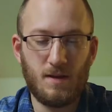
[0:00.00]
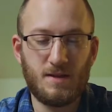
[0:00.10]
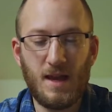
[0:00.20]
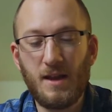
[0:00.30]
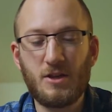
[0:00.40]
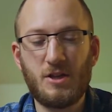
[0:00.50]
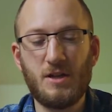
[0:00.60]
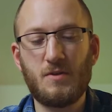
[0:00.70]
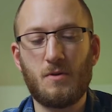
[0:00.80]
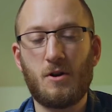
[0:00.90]
These data
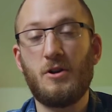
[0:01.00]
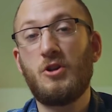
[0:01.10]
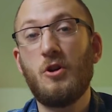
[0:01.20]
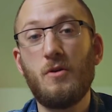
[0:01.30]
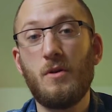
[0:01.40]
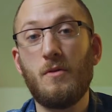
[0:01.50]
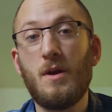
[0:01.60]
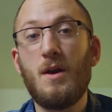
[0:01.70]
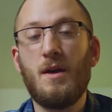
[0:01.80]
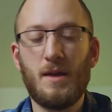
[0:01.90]
sheets are going to show you
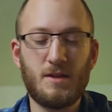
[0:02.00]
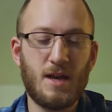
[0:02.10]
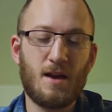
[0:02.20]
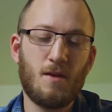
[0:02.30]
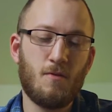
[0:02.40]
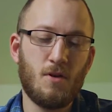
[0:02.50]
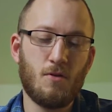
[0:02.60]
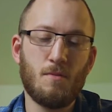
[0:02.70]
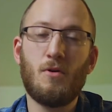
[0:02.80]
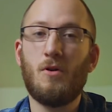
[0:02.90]
exactly what
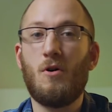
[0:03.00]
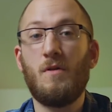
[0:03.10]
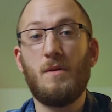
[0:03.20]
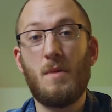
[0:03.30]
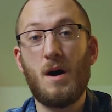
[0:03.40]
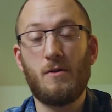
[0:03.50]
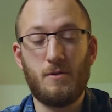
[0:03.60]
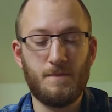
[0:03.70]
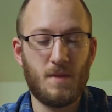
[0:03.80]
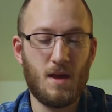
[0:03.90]
you can put on the
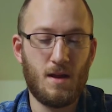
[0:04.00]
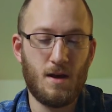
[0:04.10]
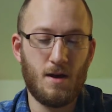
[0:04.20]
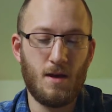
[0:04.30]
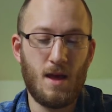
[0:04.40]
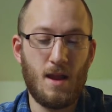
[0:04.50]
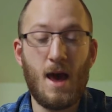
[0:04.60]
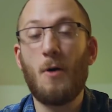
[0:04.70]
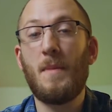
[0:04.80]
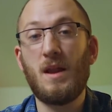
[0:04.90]
model and
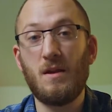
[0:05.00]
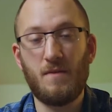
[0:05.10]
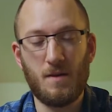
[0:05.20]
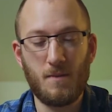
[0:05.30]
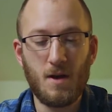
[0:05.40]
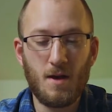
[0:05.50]
how many of them.